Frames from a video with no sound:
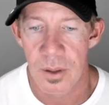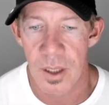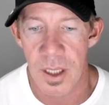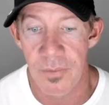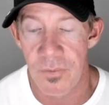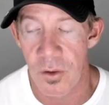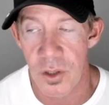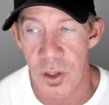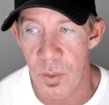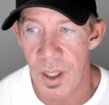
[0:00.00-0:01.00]
And they they're
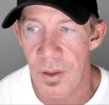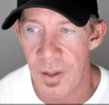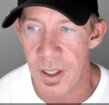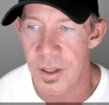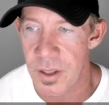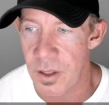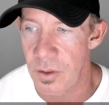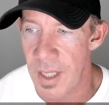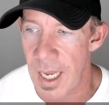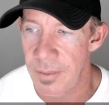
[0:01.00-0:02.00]
doing things to do
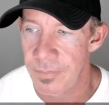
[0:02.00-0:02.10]
that,